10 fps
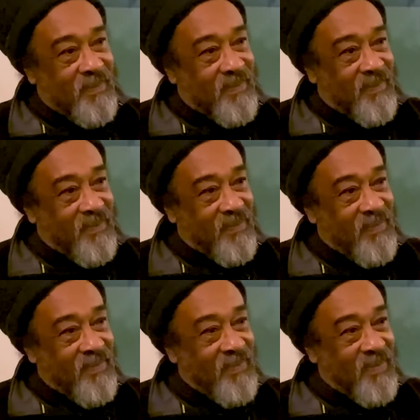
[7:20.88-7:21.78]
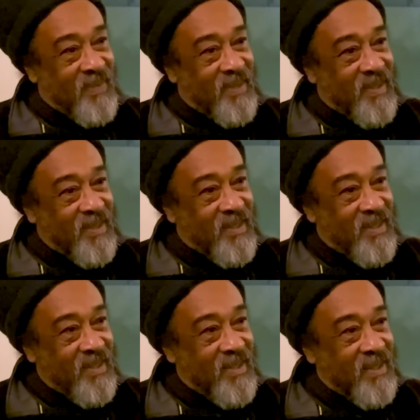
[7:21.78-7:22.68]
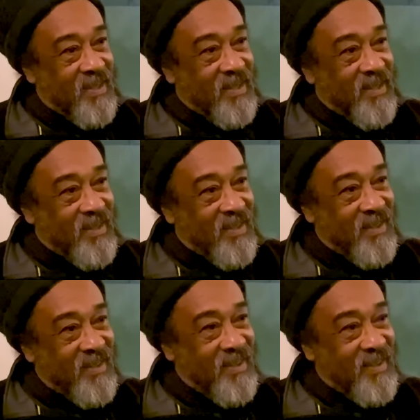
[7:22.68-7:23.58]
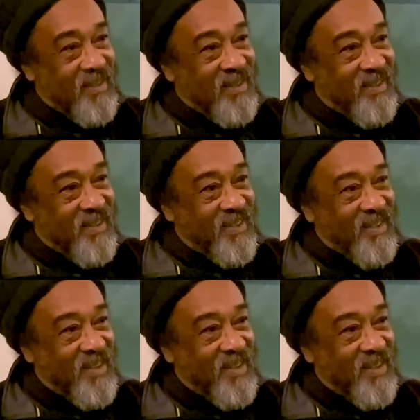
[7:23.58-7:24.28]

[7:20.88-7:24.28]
Nothing is said.